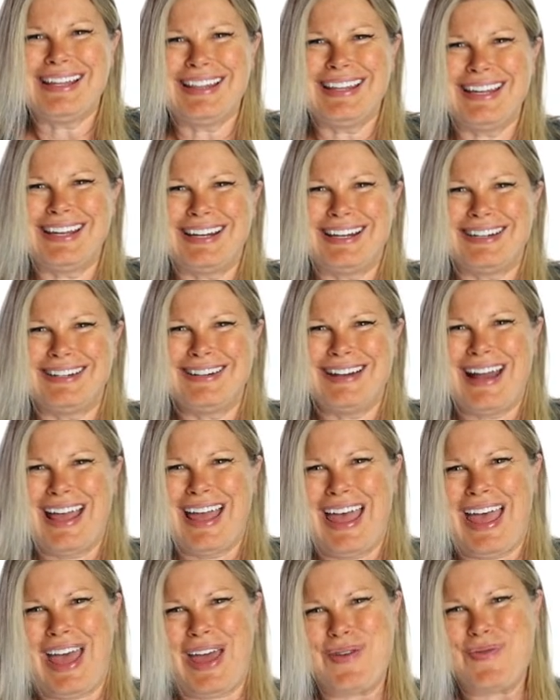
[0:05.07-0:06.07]
Hi there,
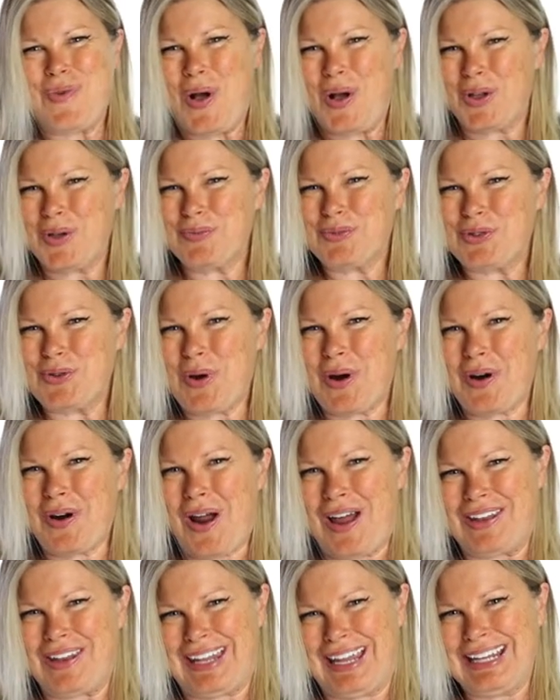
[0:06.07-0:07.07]
and welcome to
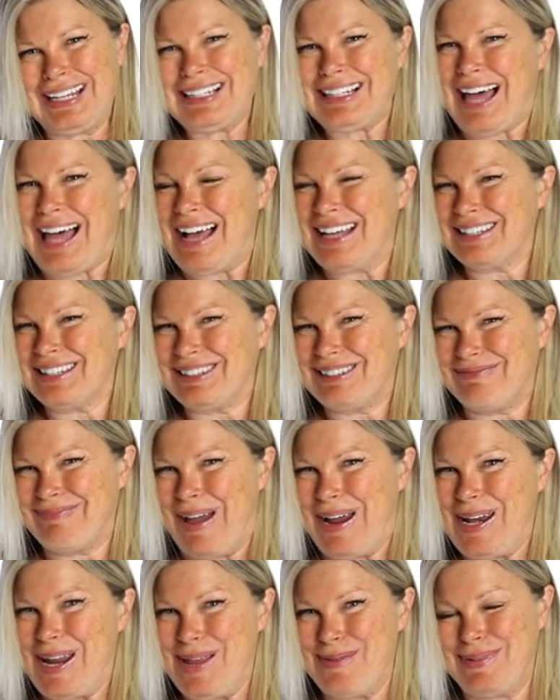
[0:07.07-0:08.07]
our online class.
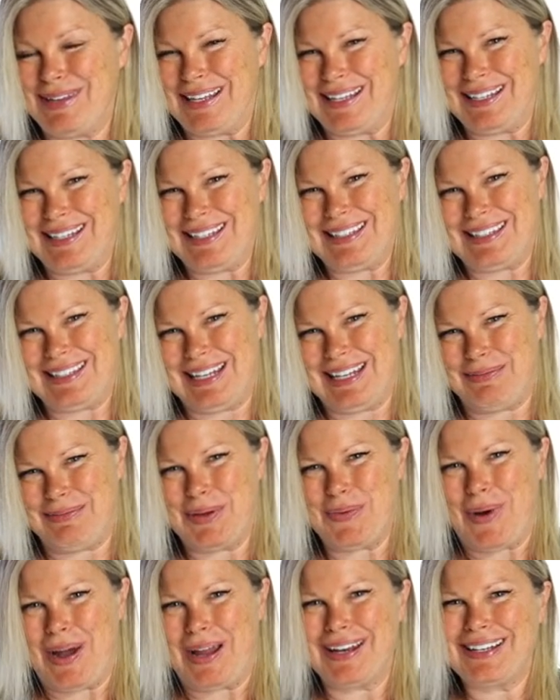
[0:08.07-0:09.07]
My name is
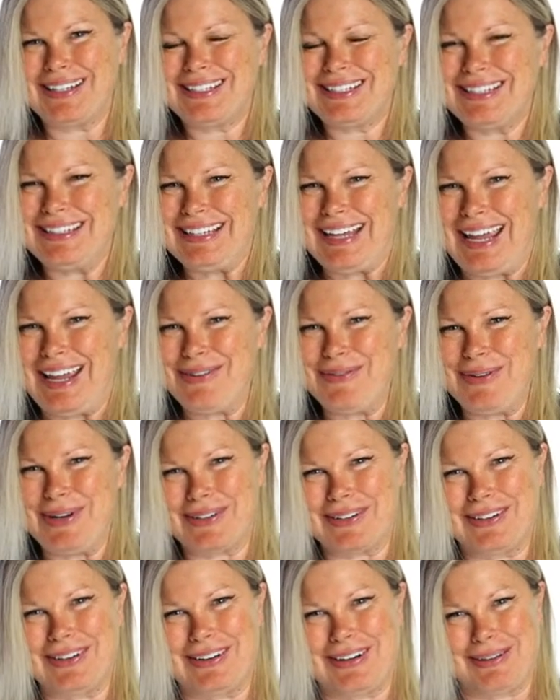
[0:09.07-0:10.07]
Tammy White, and today we
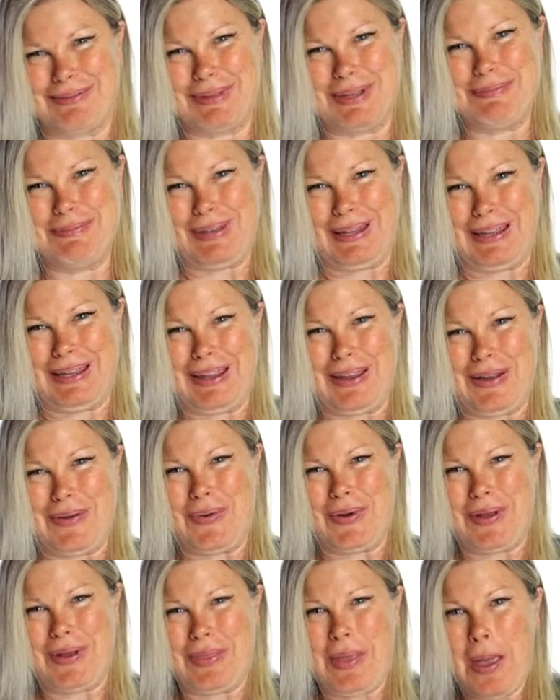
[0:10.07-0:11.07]
are going to be
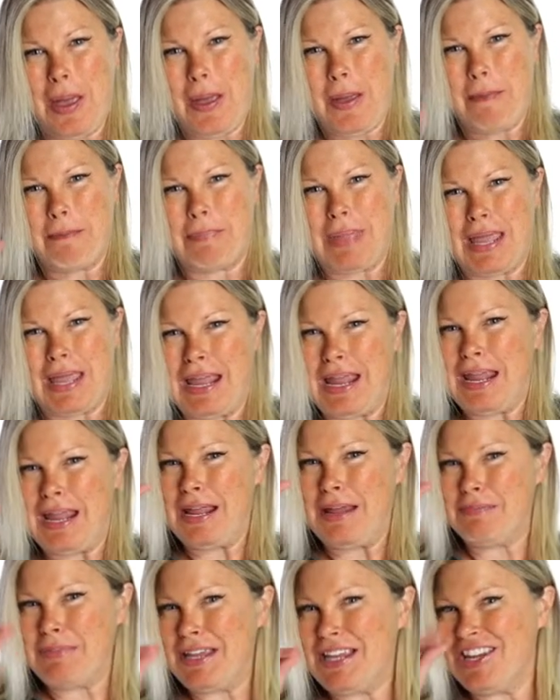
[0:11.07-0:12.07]
playing with
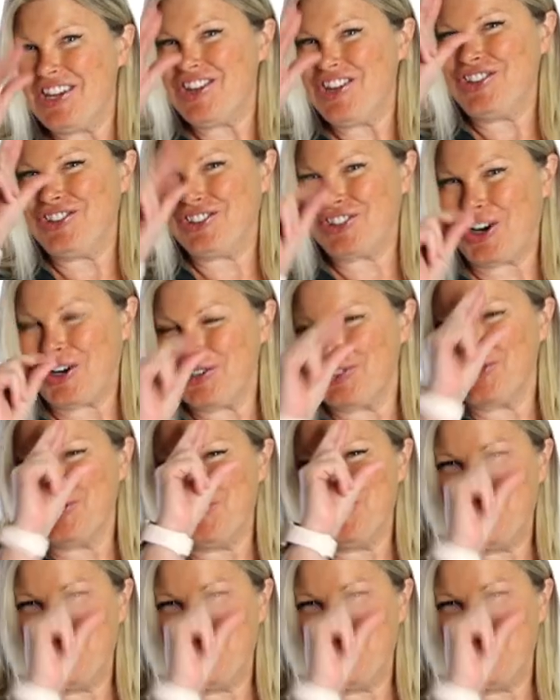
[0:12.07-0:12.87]
Baby Shark.